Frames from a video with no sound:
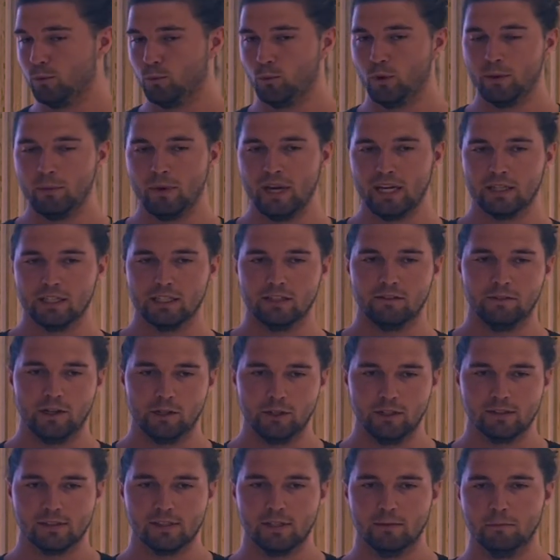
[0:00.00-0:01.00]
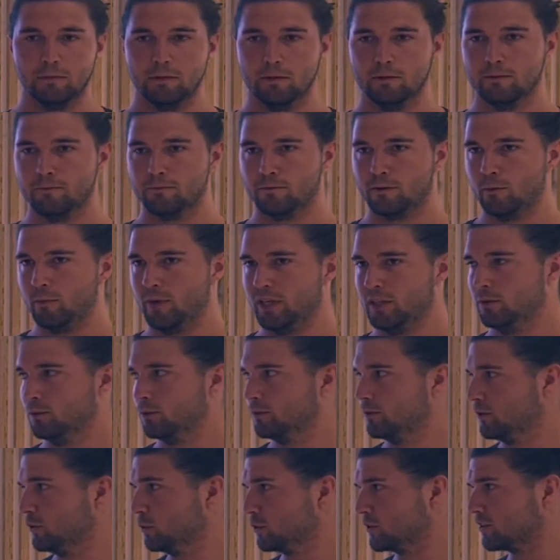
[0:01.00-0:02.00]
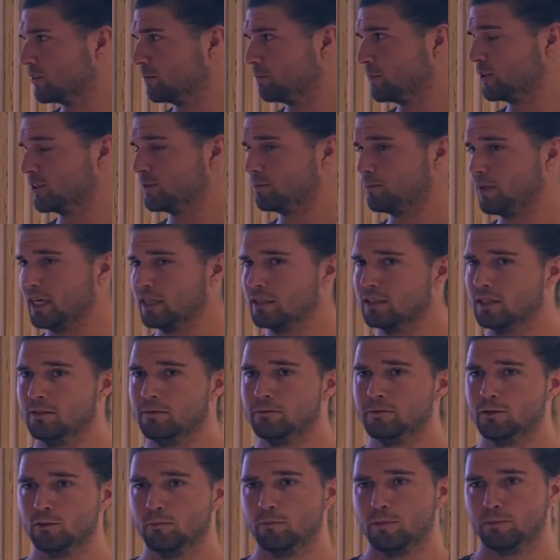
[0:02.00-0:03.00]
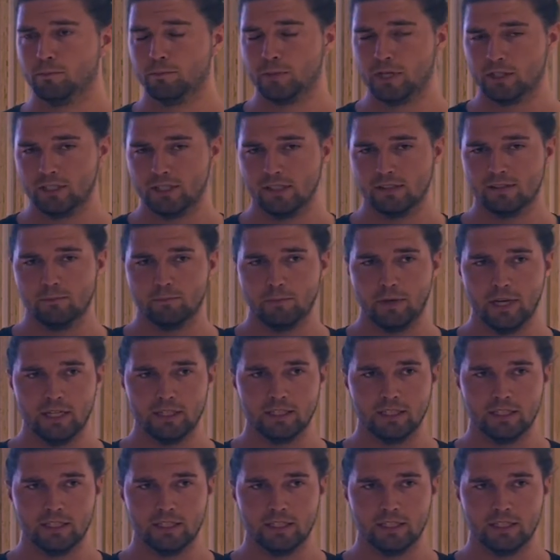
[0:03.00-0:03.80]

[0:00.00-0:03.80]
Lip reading: we make it very simple from a user perspective to participate